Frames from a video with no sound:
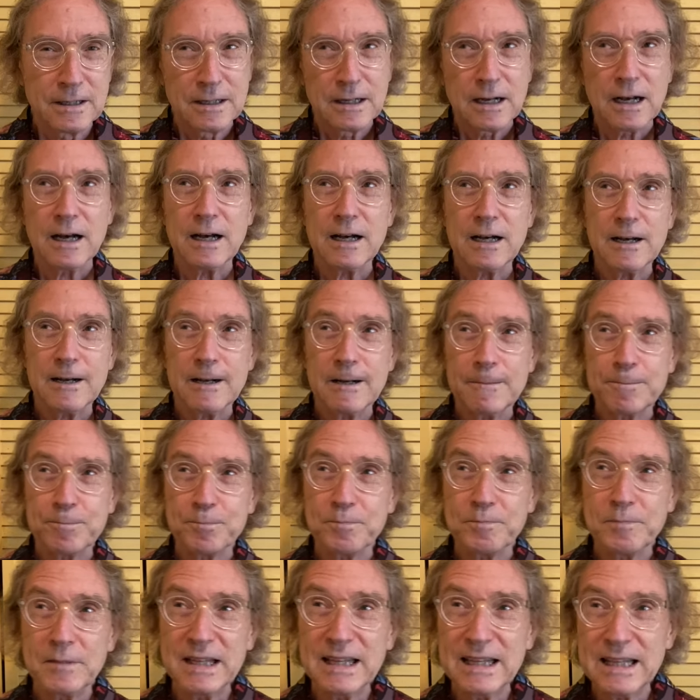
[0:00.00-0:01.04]

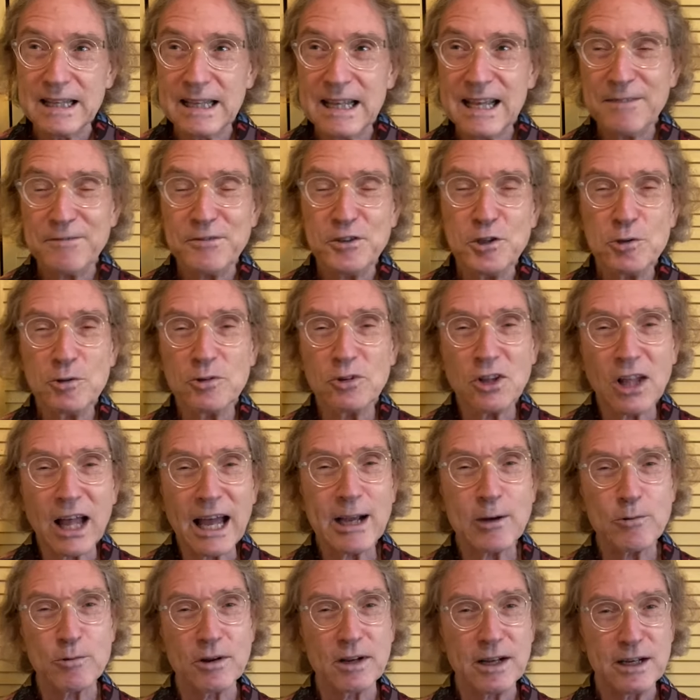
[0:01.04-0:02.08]
If you
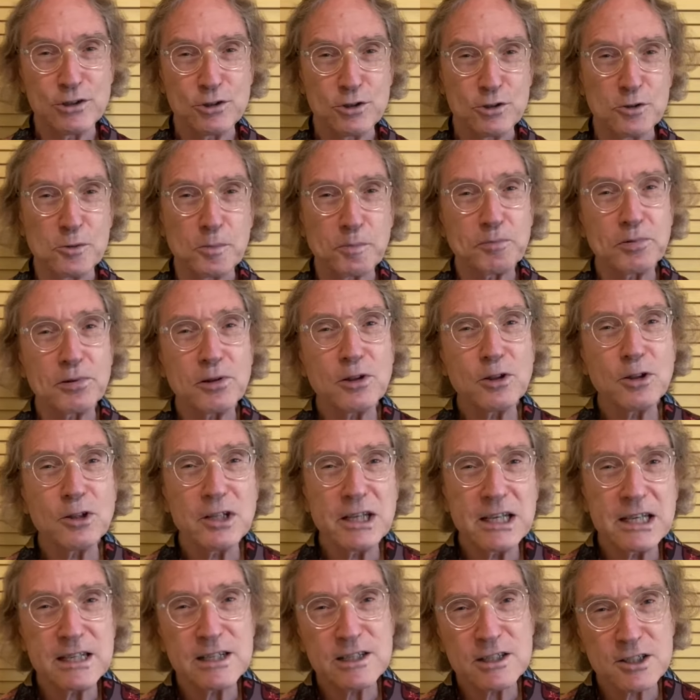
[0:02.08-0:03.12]
like what I do,
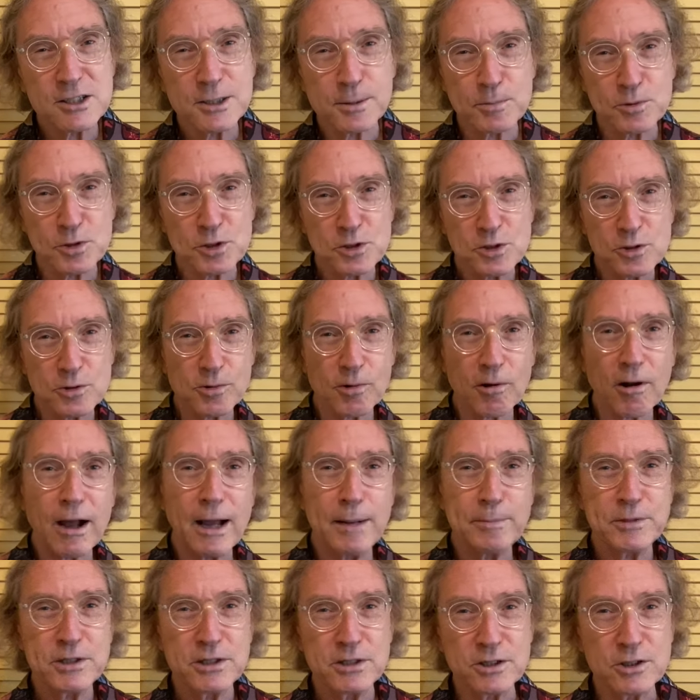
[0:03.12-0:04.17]
please
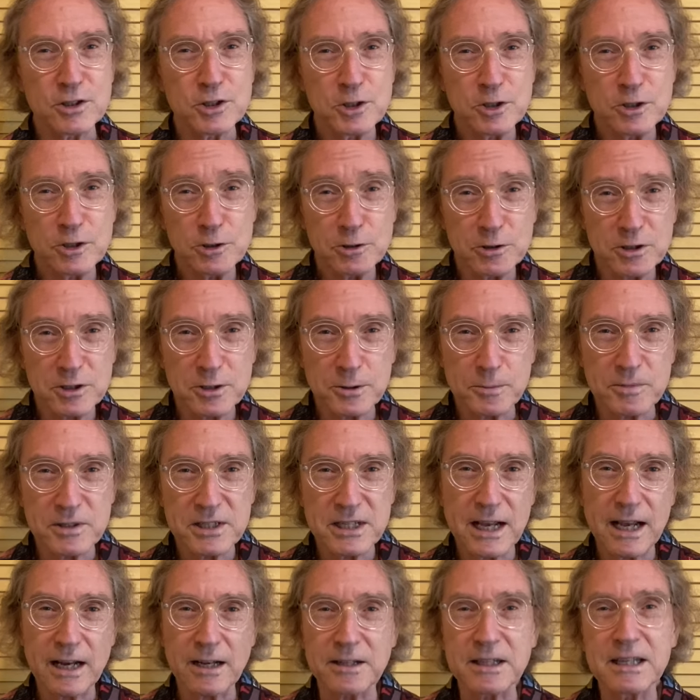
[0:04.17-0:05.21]
subscribe to this YouTube
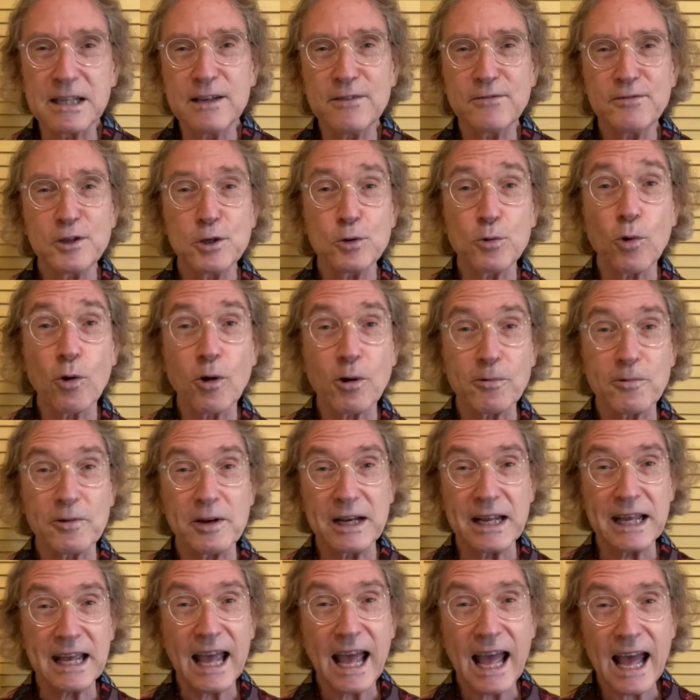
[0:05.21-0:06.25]
channel. If you
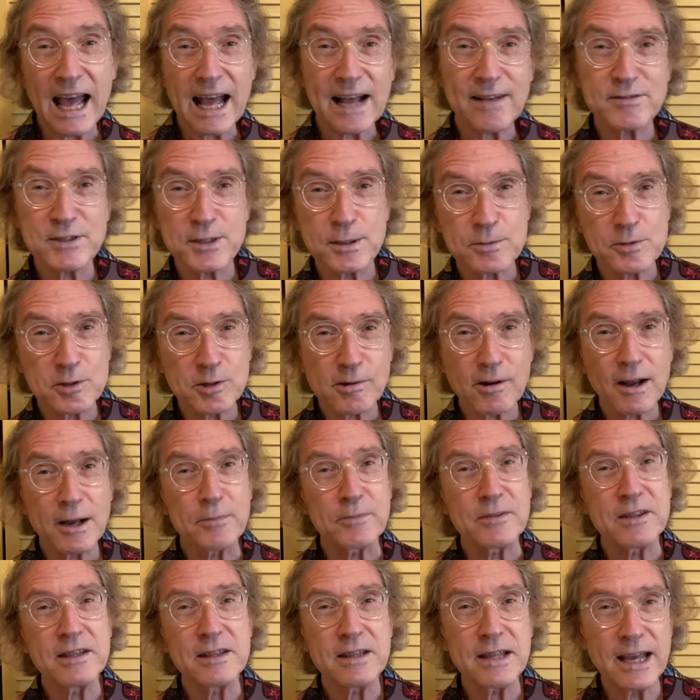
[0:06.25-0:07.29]
already have
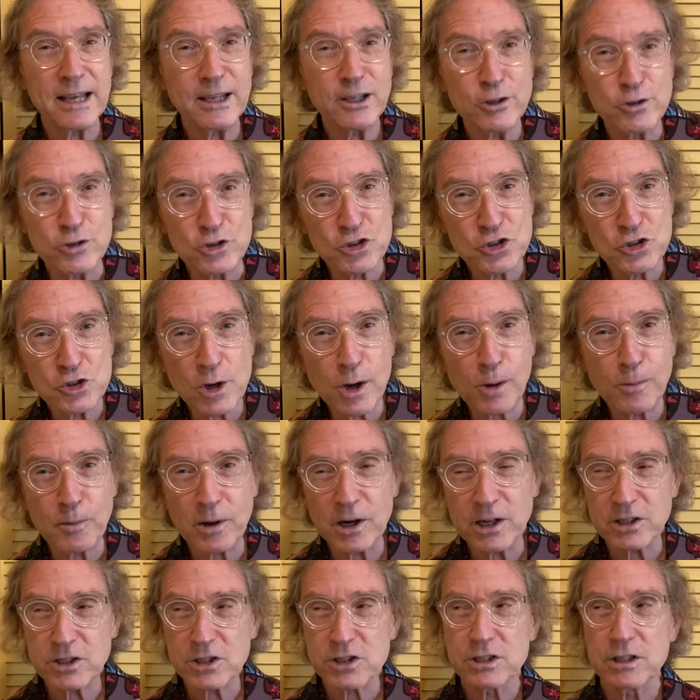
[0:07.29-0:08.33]
subscribed, thank you so
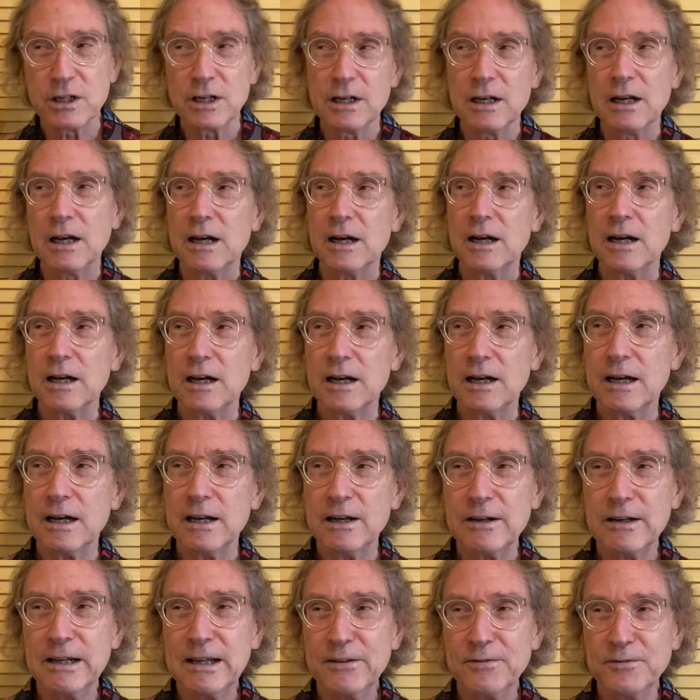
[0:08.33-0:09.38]
much.
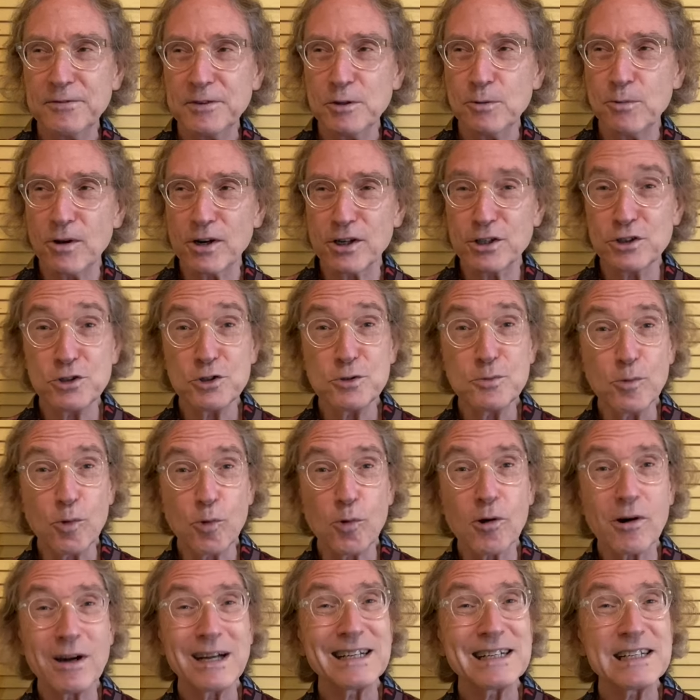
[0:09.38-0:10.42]
If you want to do
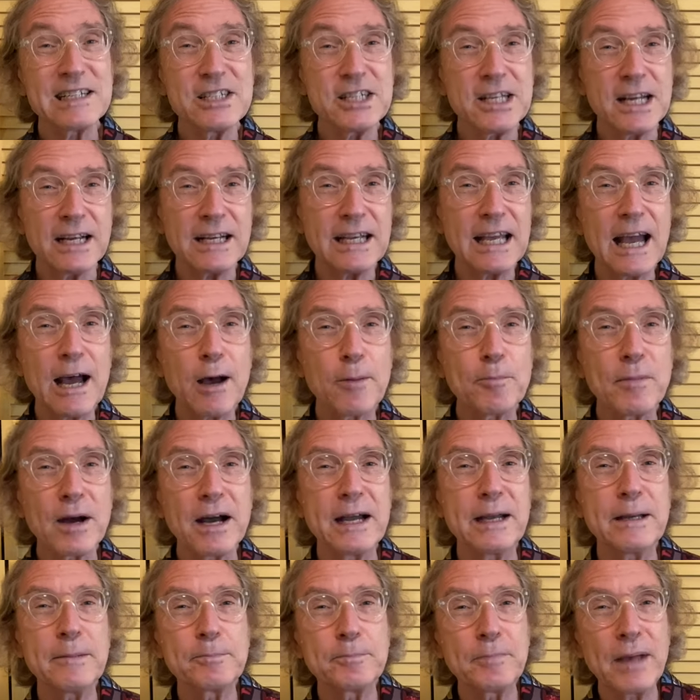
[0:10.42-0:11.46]
more, check out
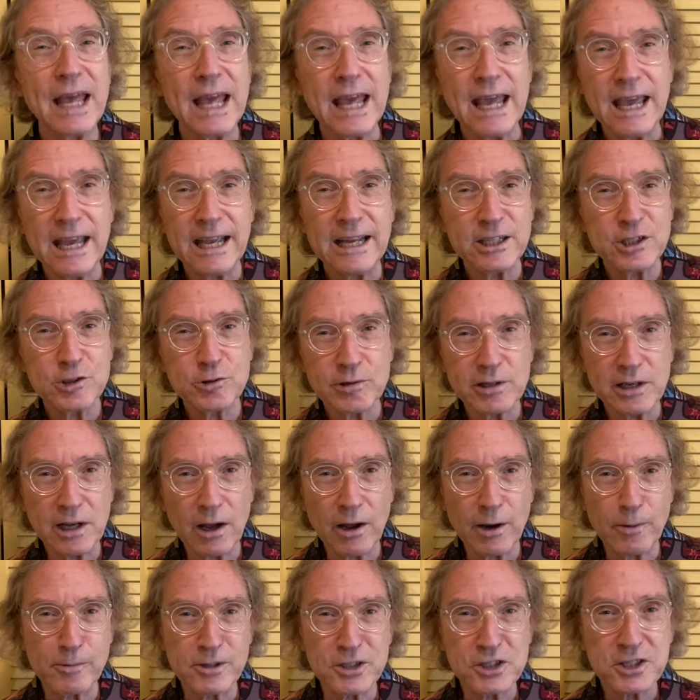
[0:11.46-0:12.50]
my
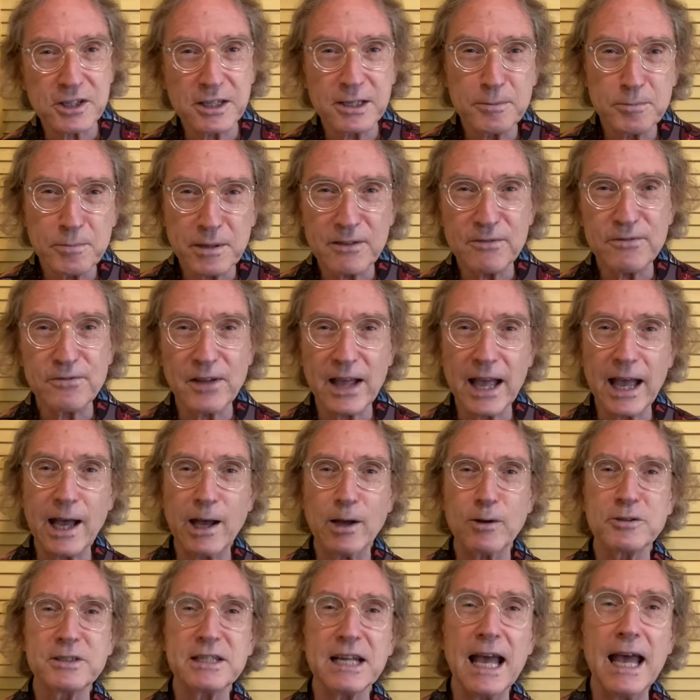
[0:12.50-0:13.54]
Patreon, which can be
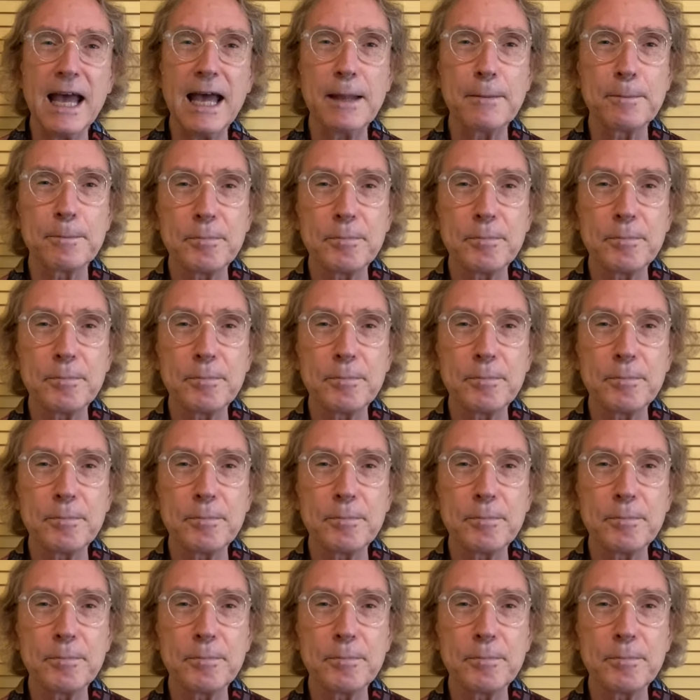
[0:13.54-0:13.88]
found at